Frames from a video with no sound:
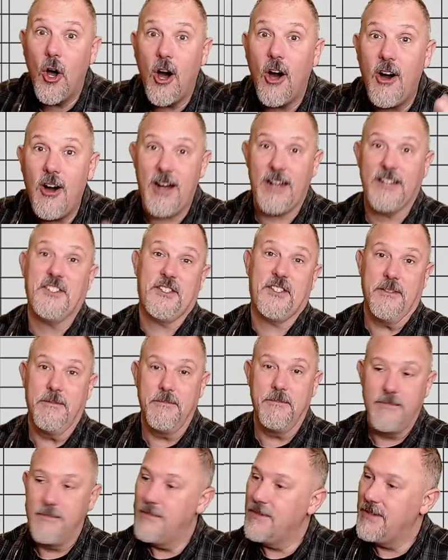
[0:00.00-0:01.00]
awesome.
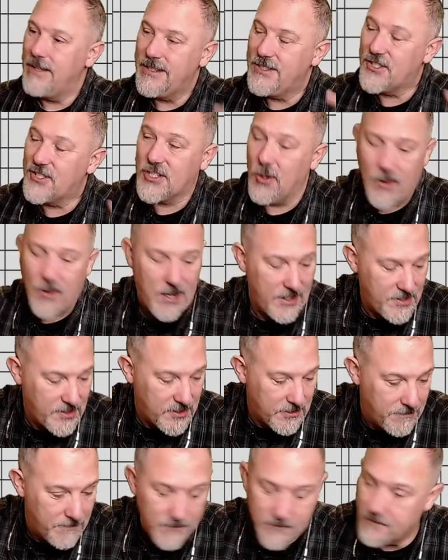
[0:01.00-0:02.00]
So
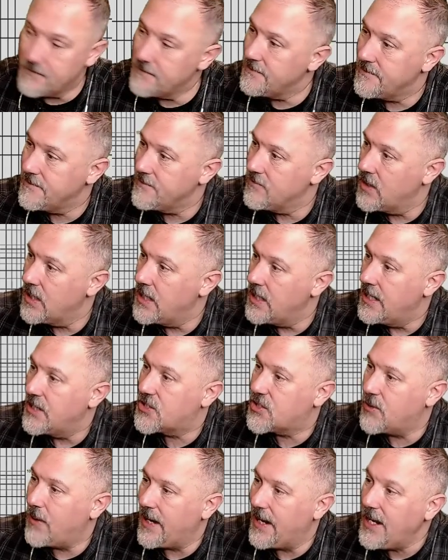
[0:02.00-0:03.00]
awesome.
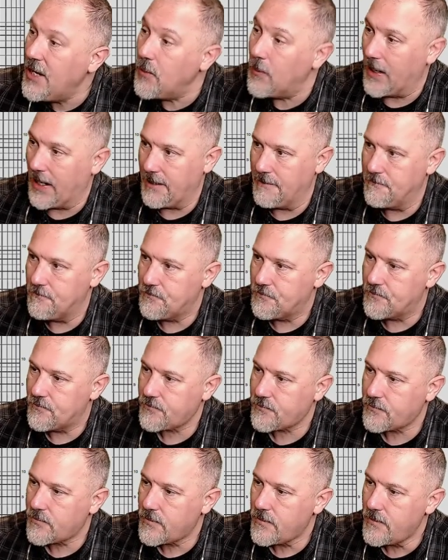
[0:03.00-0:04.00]
So anyway,
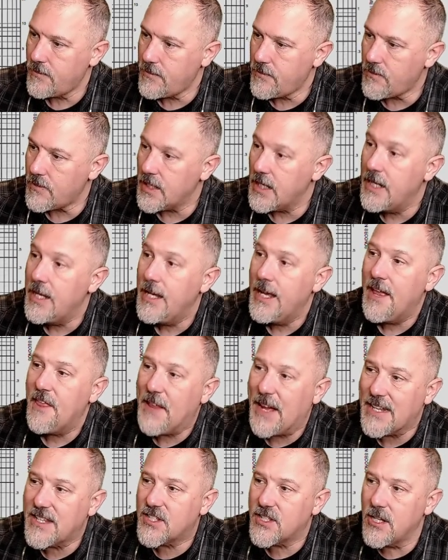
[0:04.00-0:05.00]

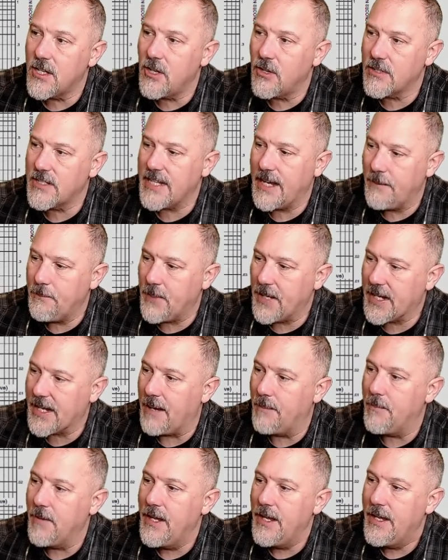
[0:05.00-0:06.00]
that's the long time
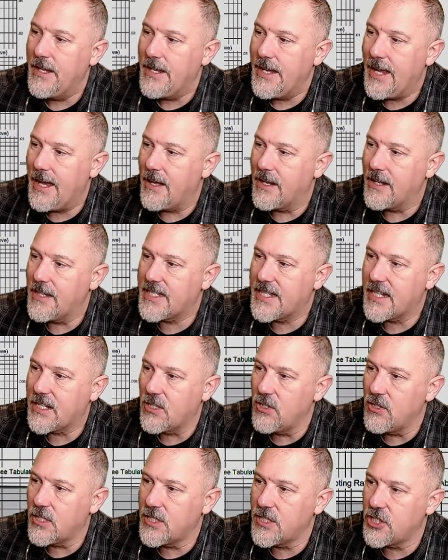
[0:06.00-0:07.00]
pickup. Now let's take a
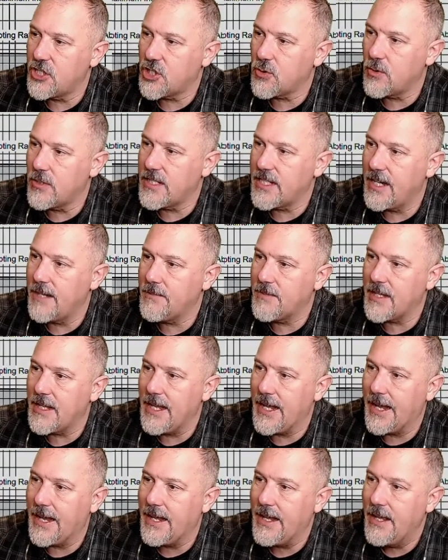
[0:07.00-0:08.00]
look at the short time
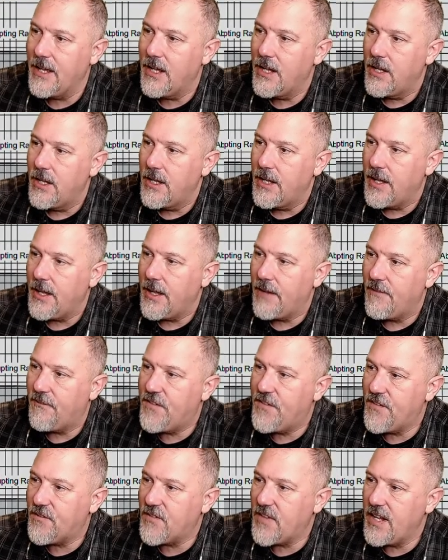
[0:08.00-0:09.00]
delay.
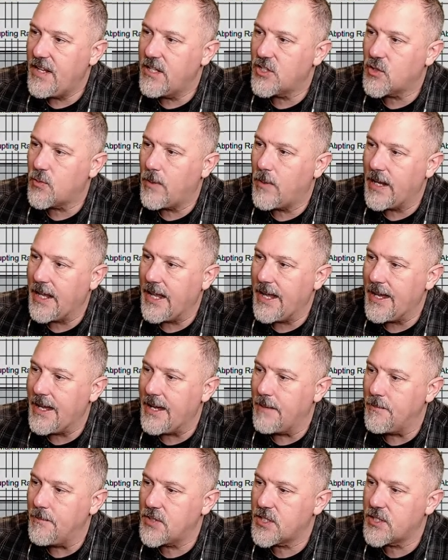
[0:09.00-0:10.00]
fifteen to twenty
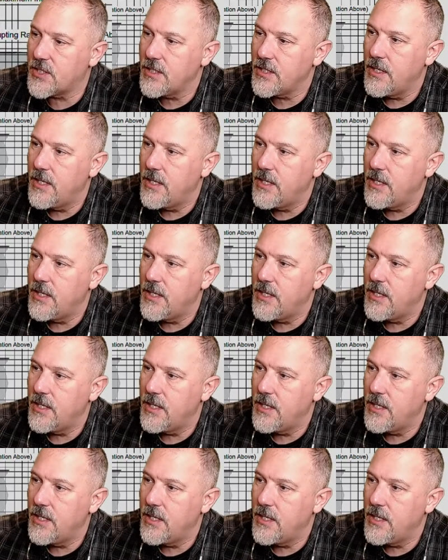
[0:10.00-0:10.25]
amps,